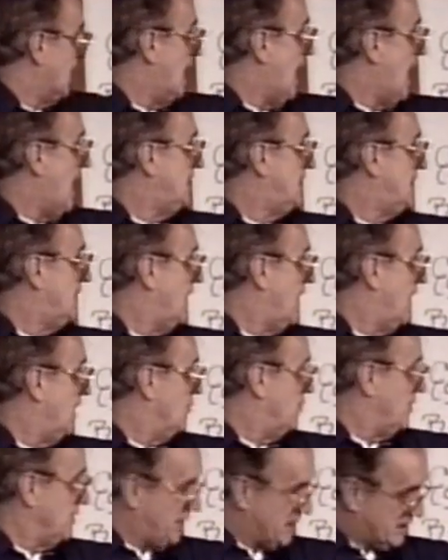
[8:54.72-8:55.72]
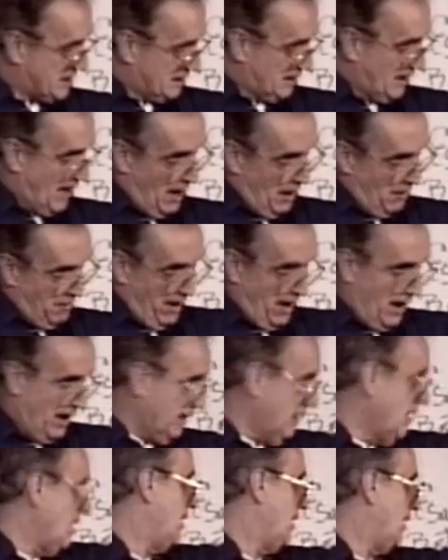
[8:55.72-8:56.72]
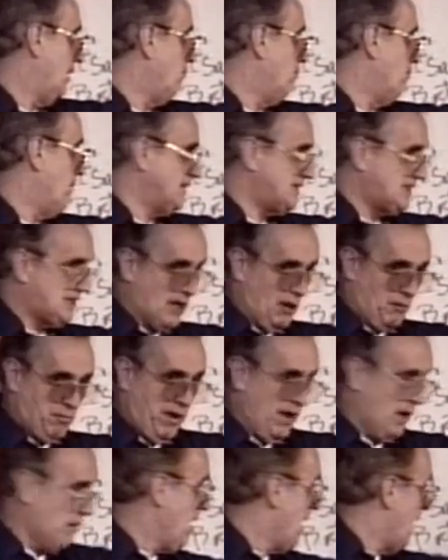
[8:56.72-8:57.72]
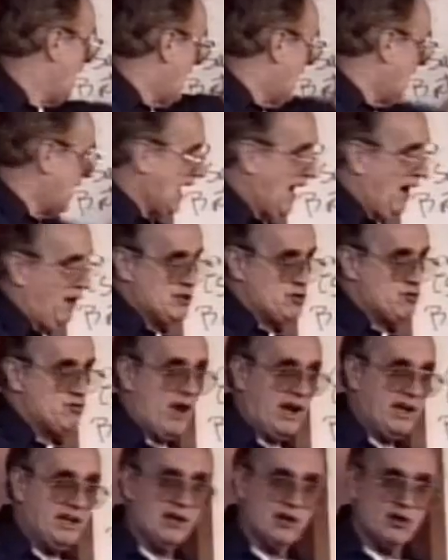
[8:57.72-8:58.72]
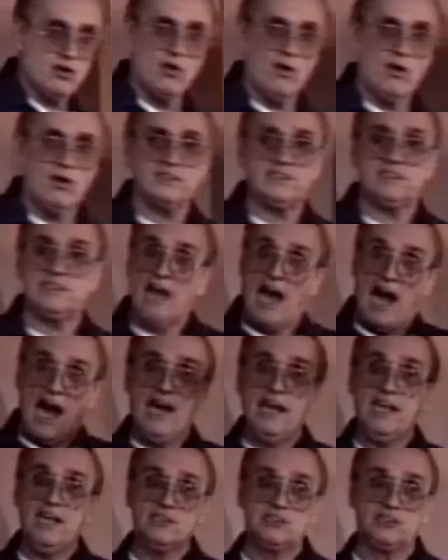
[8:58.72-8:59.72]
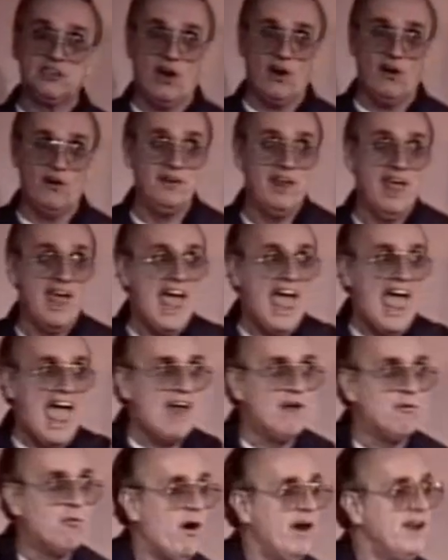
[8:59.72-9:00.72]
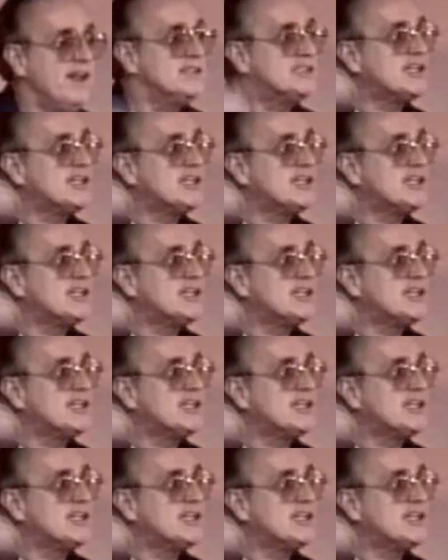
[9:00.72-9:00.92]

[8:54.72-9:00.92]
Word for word: got together with this Laban, messed up him, and now is running across on his own. And what